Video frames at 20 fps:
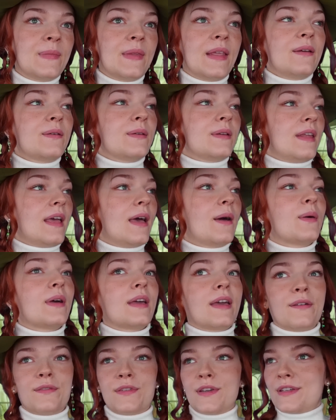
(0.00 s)
Oh, now I
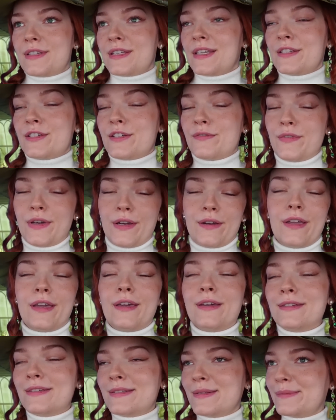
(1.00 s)
have your attention. Very
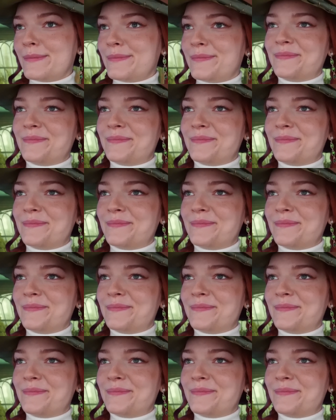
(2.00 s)
good.